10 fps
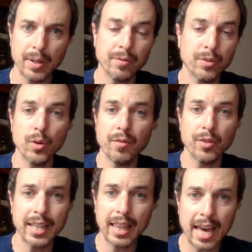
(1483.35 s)
if you have
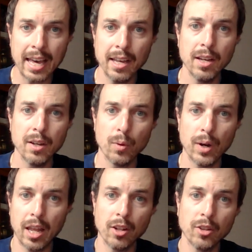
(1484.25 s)
a delay
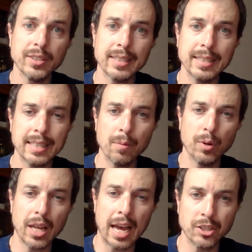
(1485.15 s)
well all the
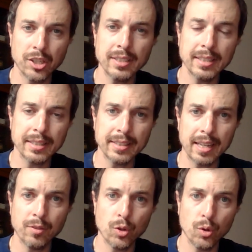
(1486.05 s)
system will adjust
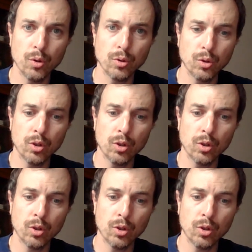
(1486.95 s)
itself to,